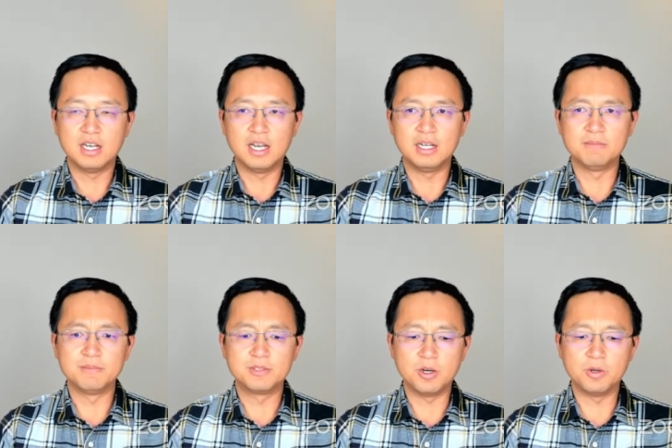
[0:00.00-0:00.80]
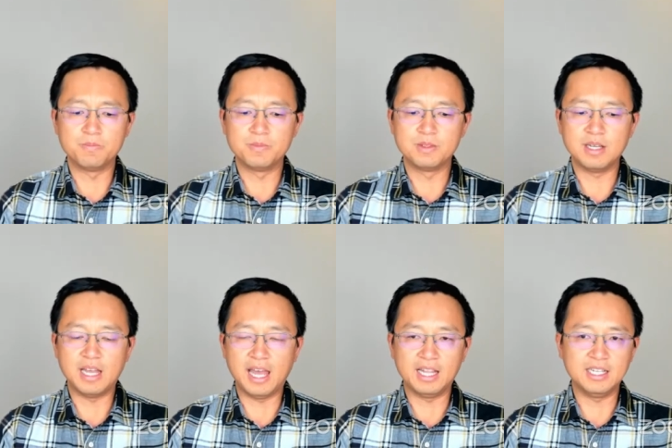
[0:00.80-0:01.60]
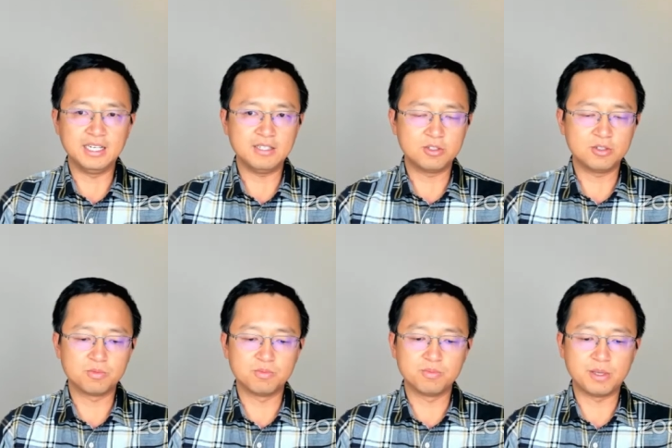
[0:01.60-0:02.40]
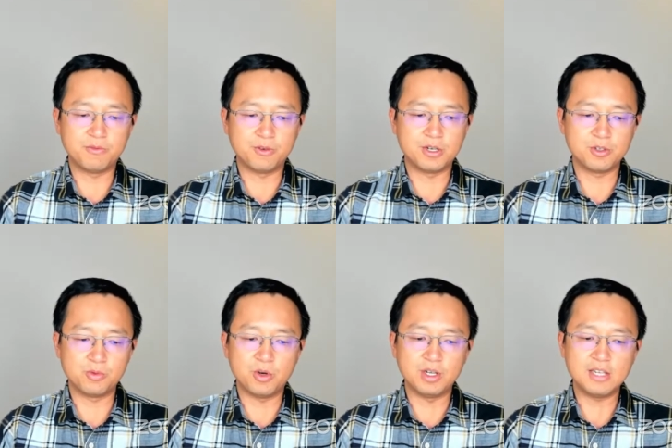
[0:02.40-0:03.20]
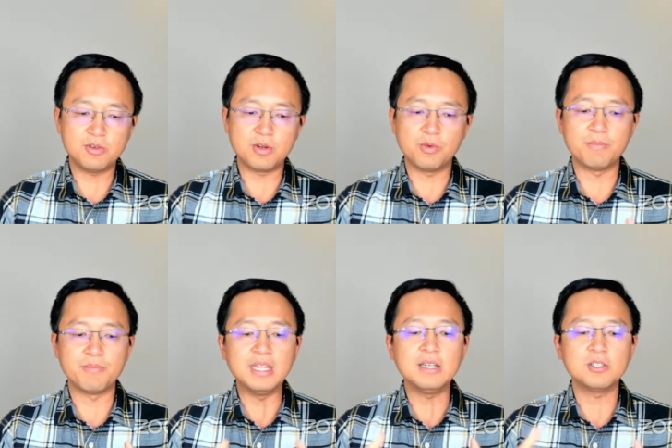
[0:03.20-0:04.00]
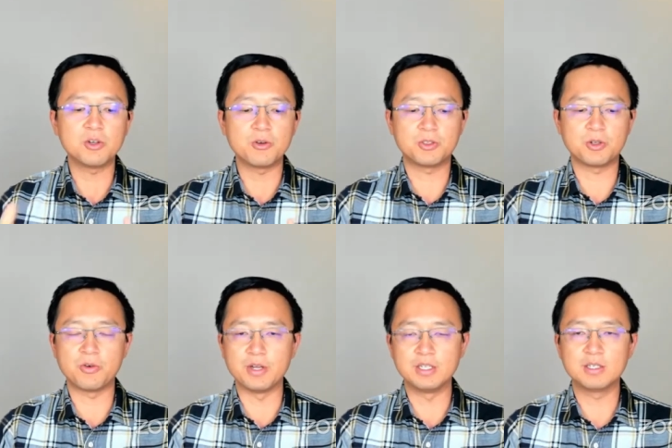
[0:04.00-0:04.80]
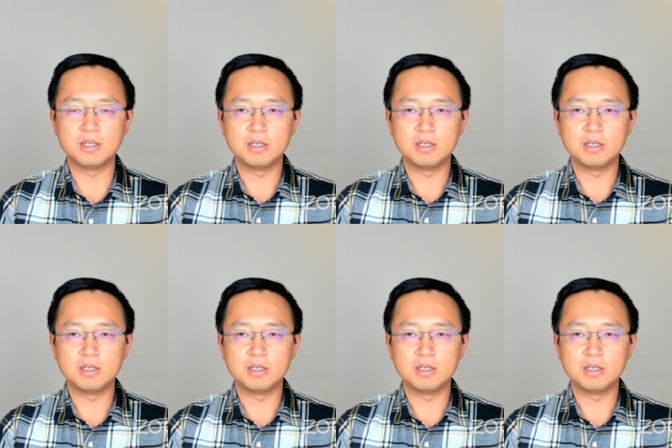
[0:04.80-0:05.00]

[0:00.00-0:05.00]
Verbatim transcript: And so Ellie, she before she wrote actually wrote many short stories